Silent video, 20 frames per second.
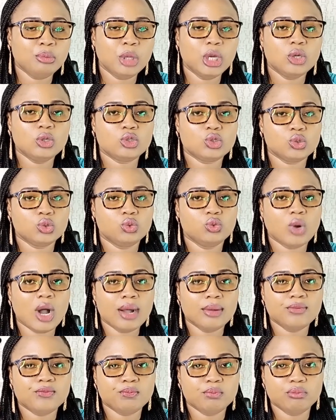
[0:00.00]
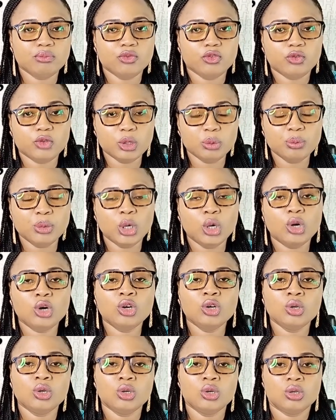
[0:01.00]
male to one
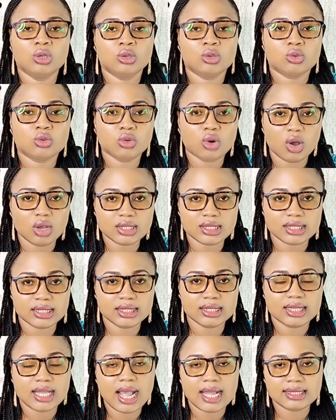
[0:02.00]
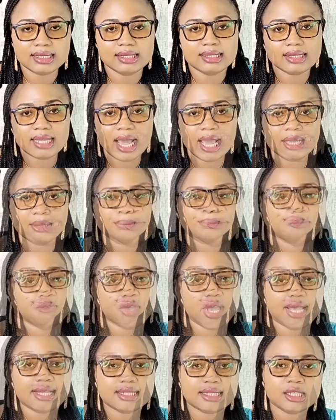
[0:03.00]
female crossing at a time, if
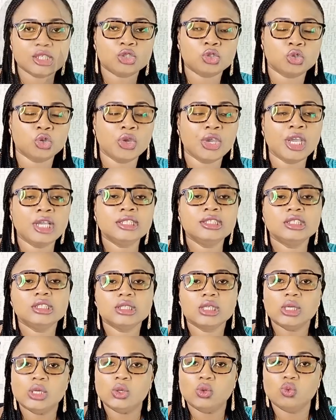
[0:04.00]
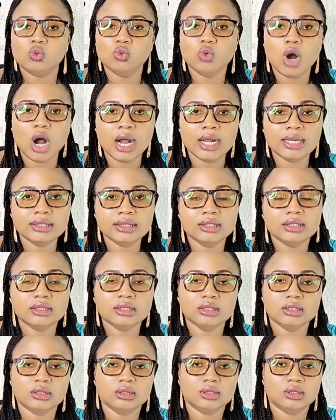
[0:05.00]
you are still doing one
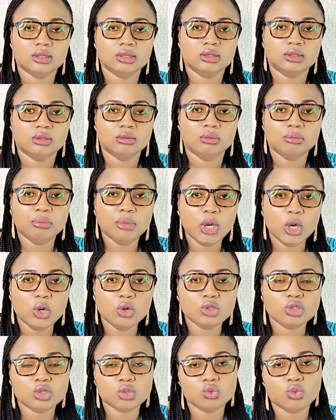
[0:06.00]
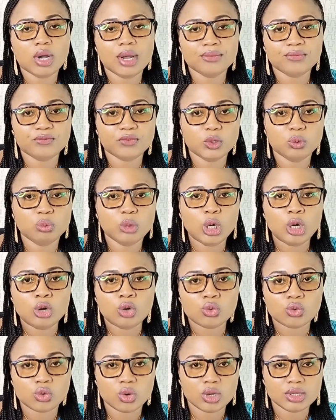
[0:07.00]
male to one
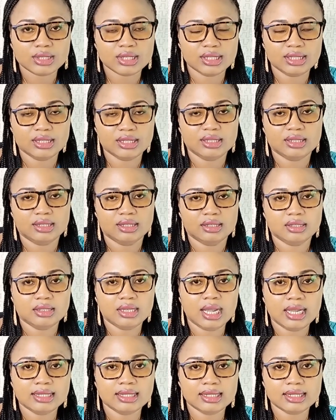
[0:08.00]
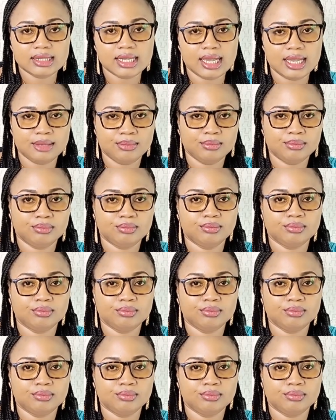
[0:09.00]
female crossing at a time,